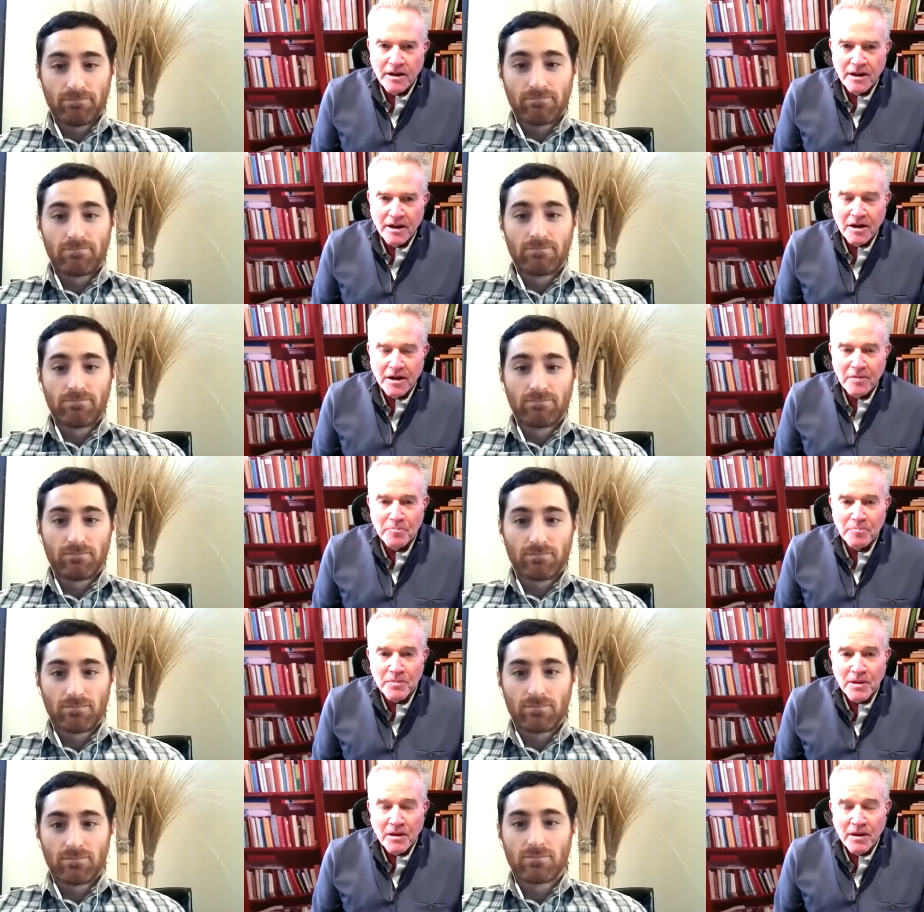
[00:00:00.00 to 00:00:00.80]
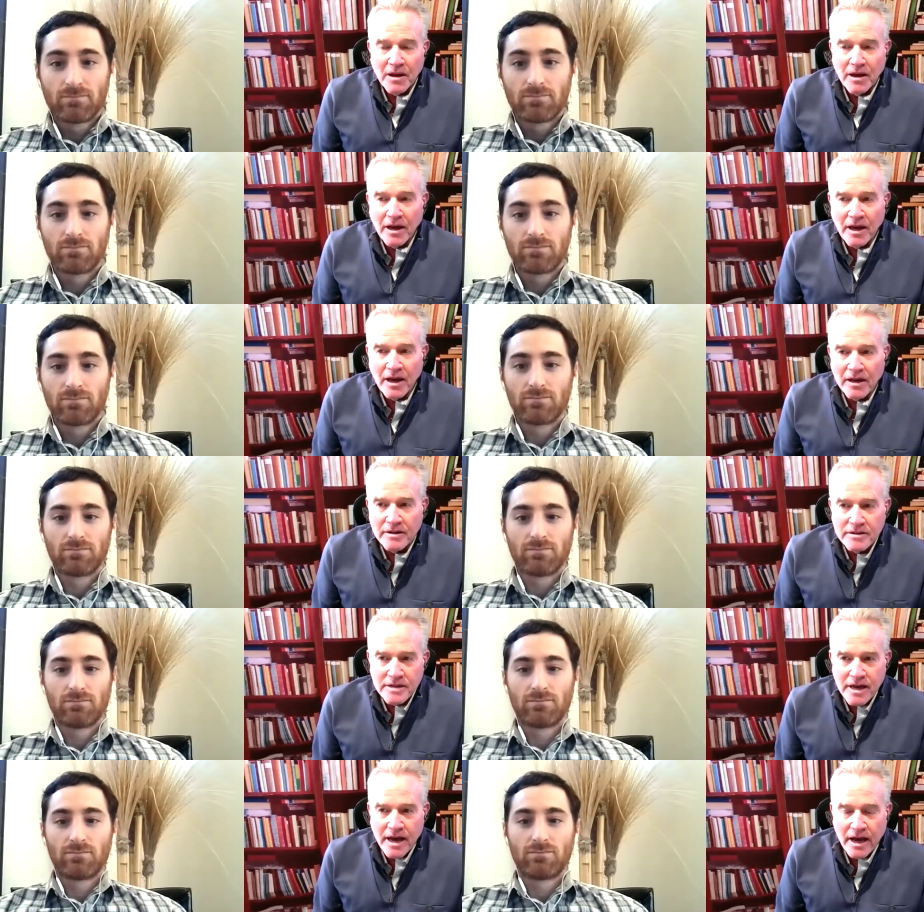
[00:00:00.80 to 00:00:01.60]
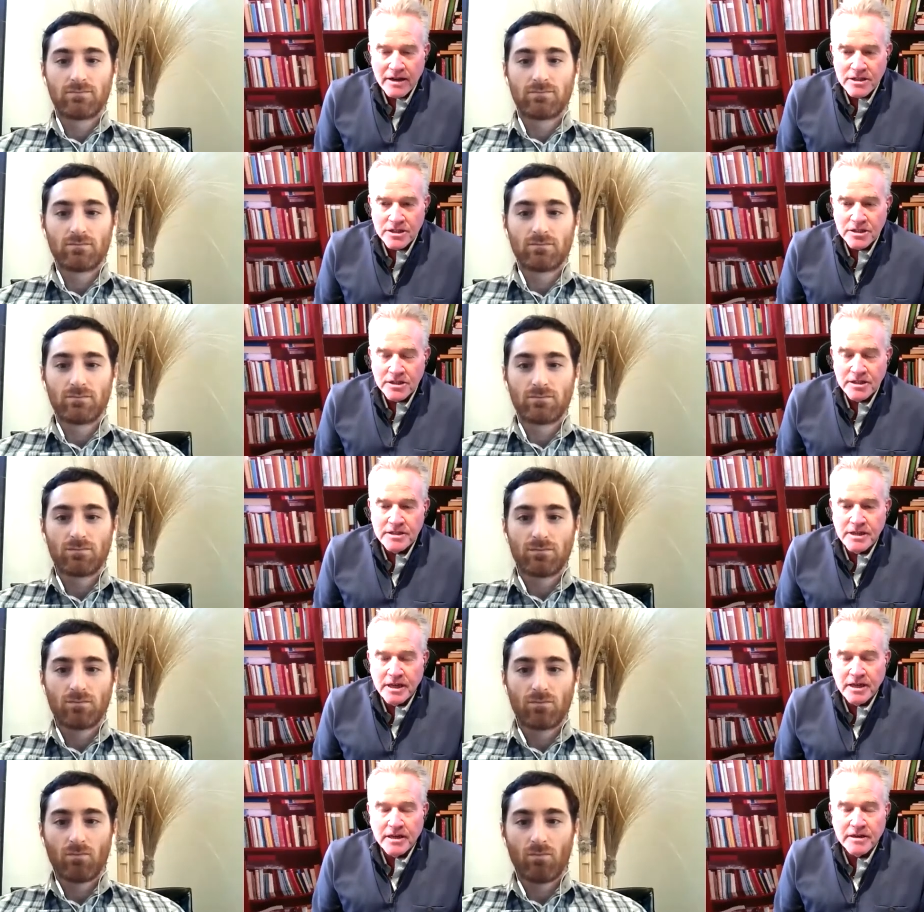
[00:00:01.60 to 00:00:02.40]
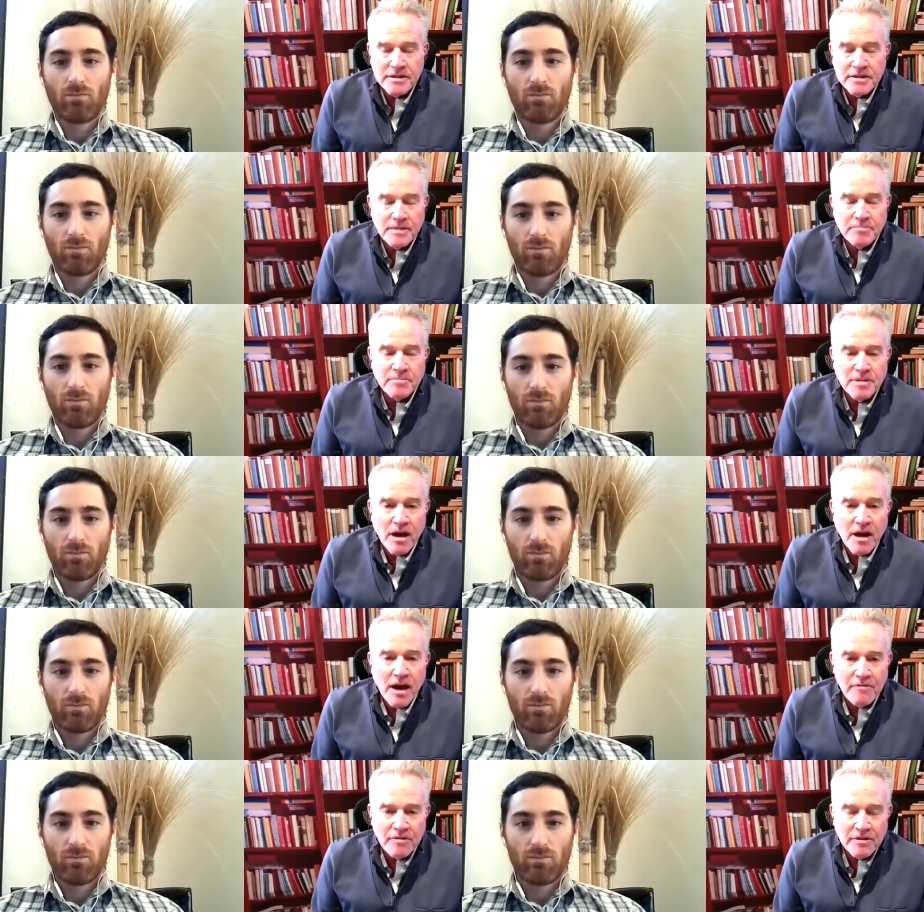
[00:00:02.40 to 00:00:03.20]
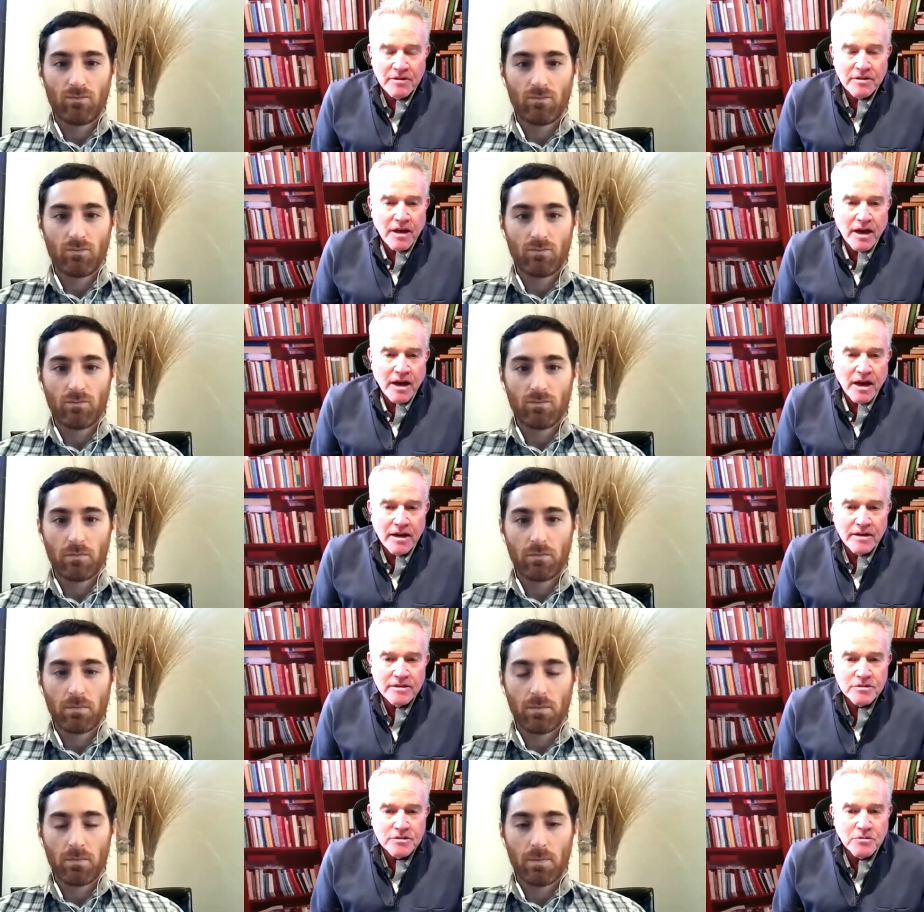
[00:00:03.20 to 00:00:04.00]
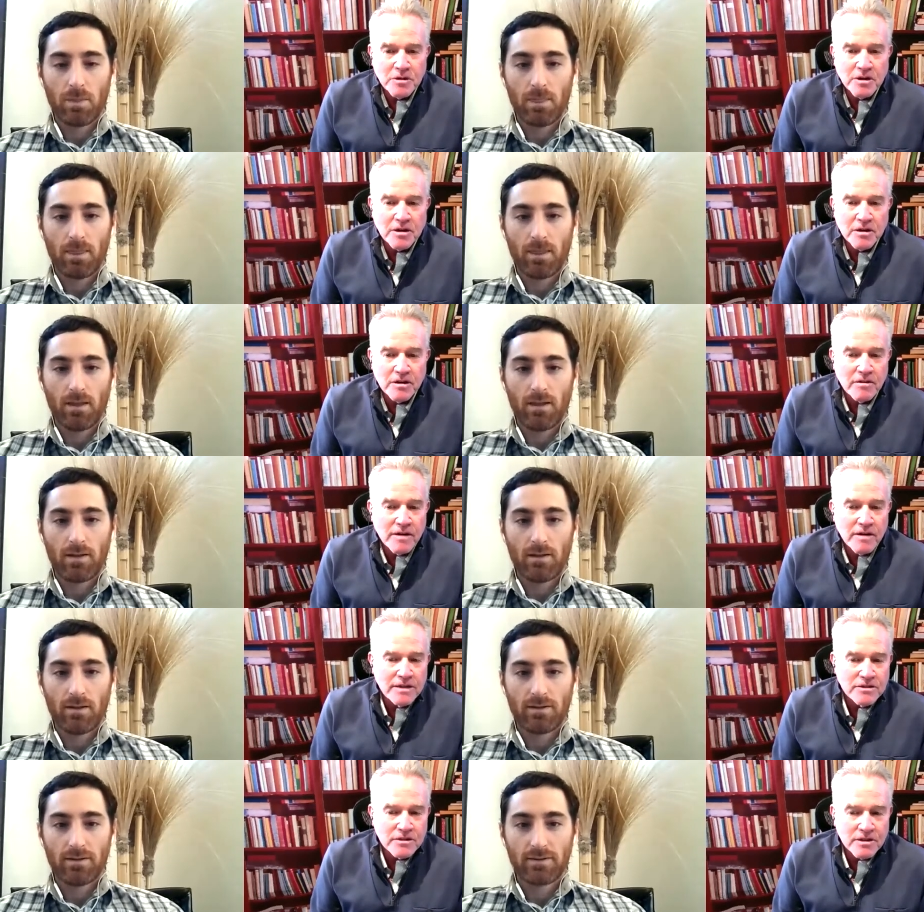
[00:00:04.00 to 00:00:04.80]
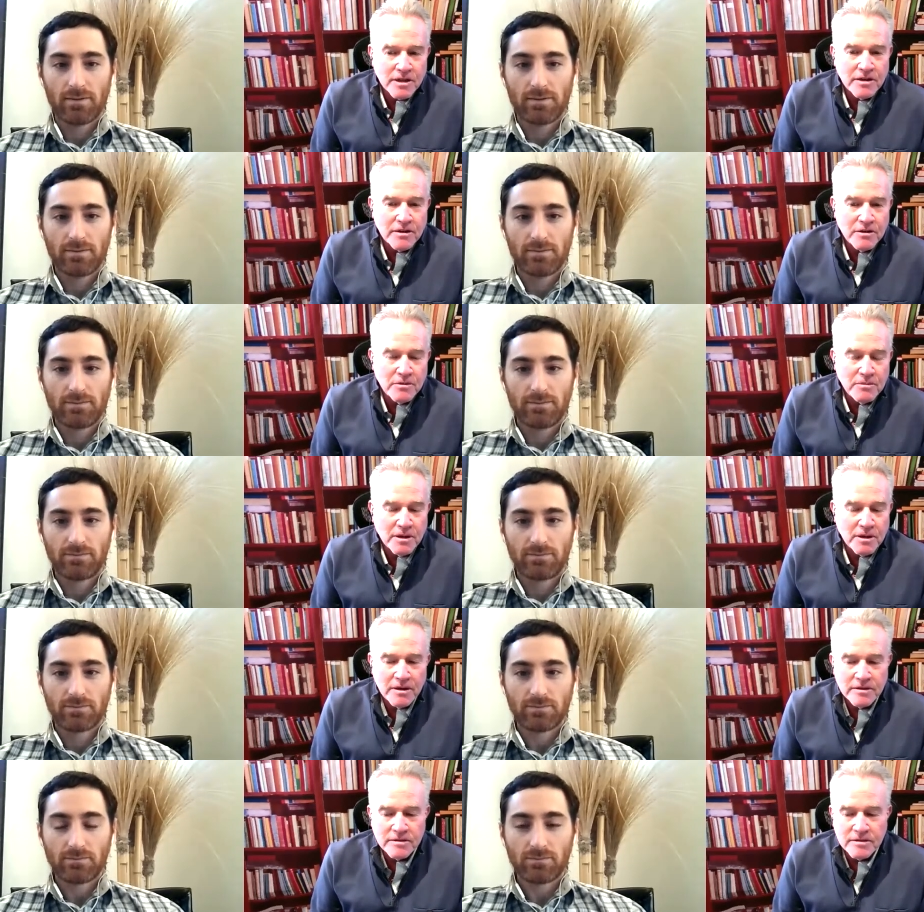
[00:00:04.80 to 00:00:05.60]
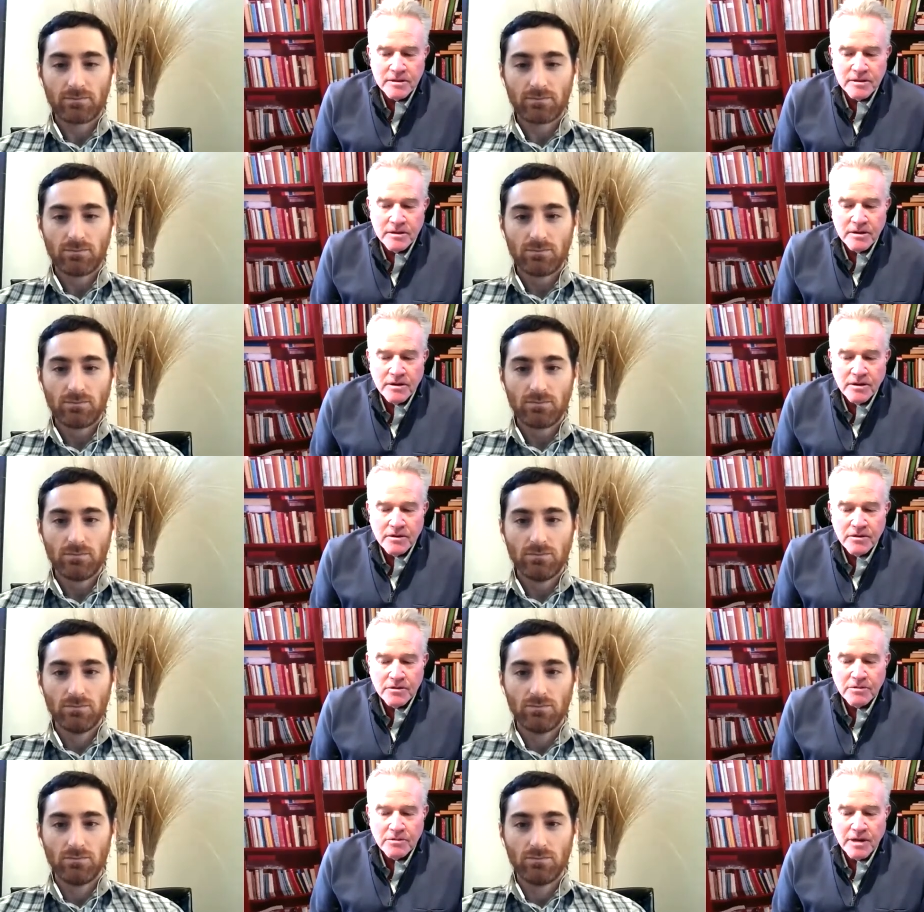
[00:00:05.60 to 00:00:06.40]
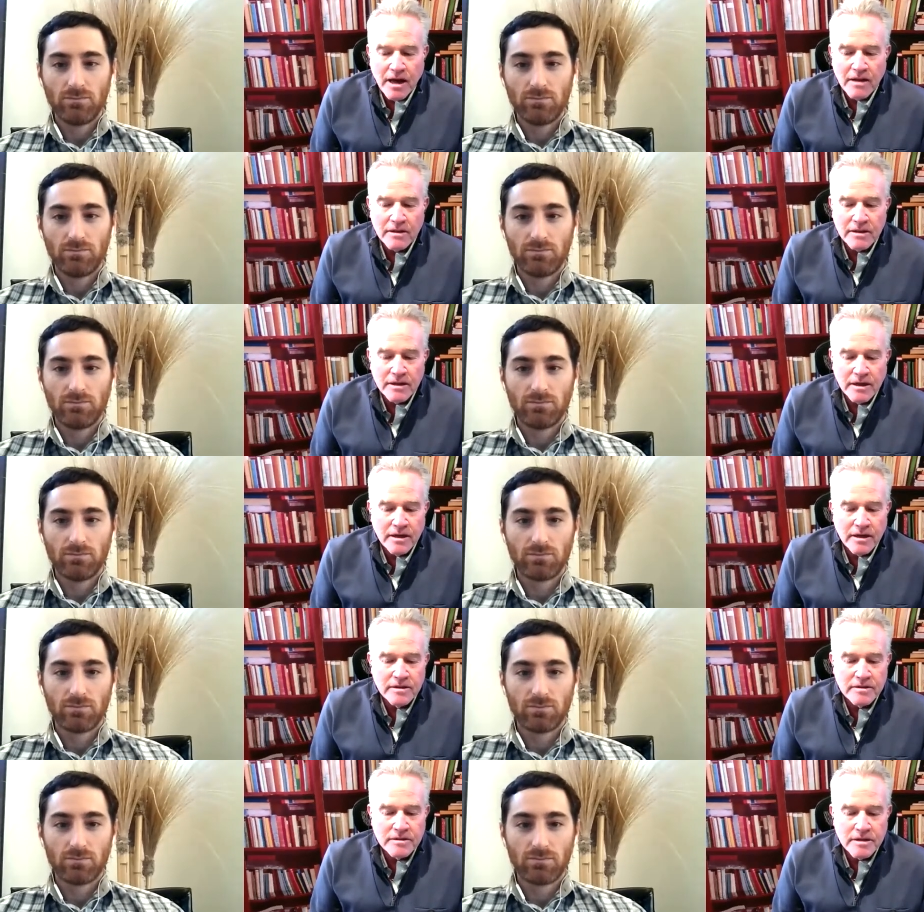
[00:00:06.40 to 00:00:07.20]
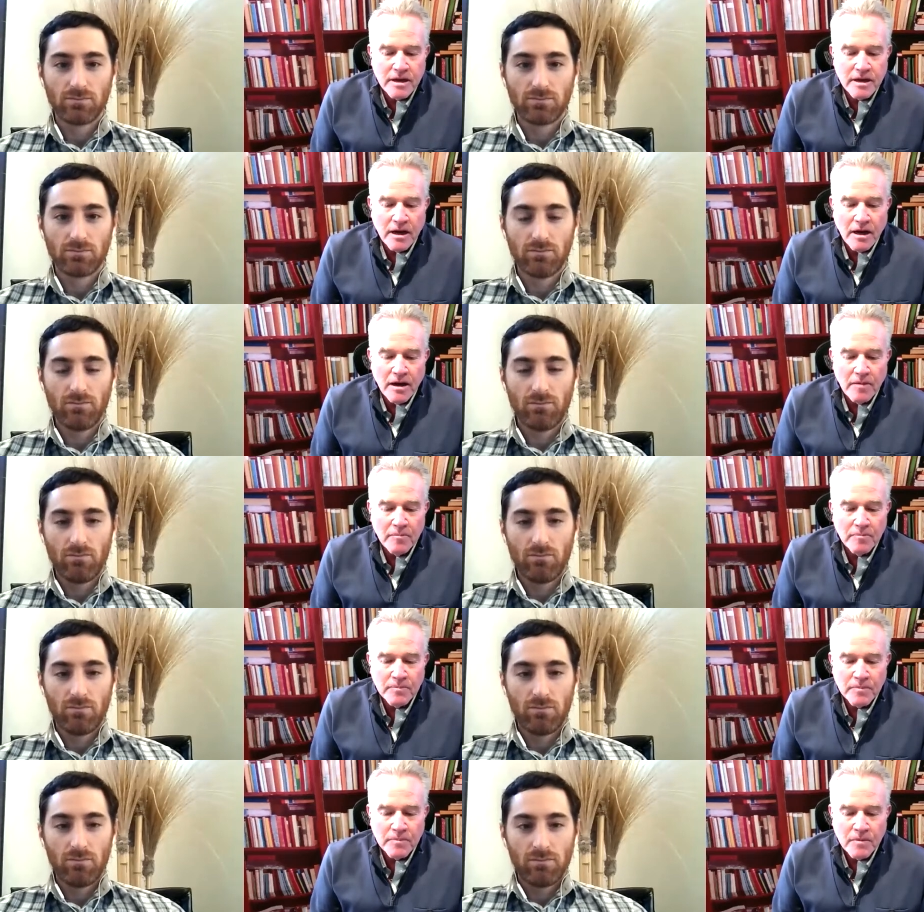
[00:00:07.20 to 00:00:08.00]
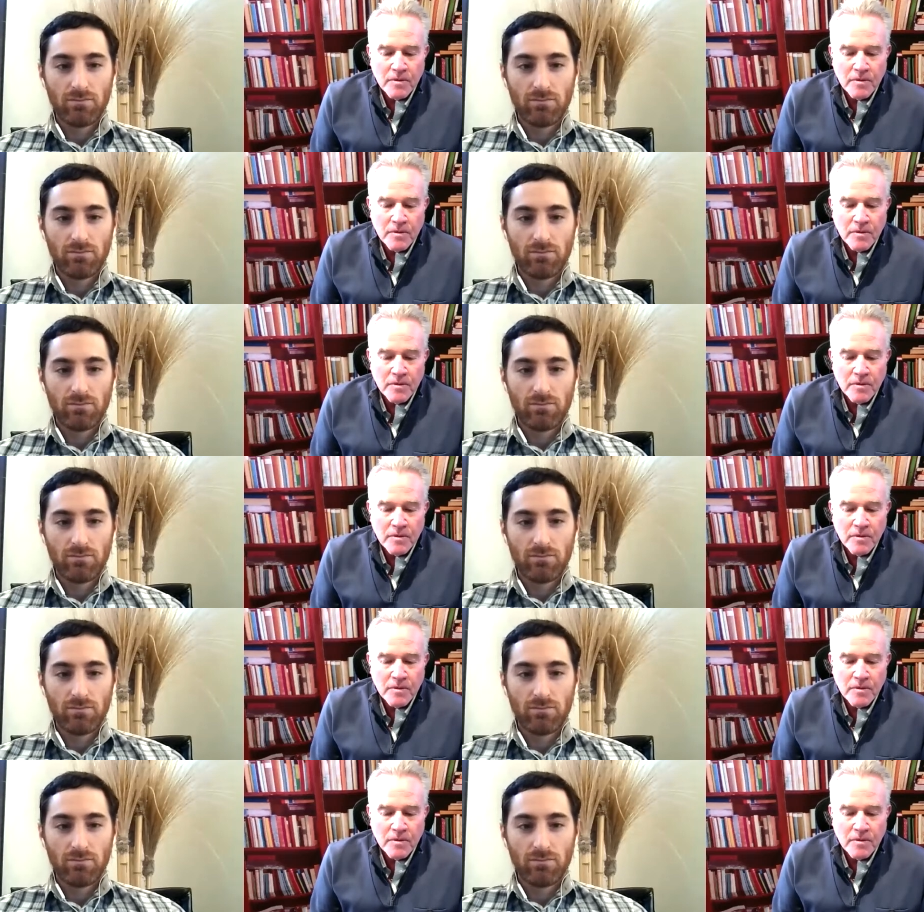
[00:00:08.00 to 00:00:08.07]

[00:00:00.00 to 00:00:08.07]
Speaker 1: Um, and to actually take a deep dive into that, I just want to congratulate you because the reality is um,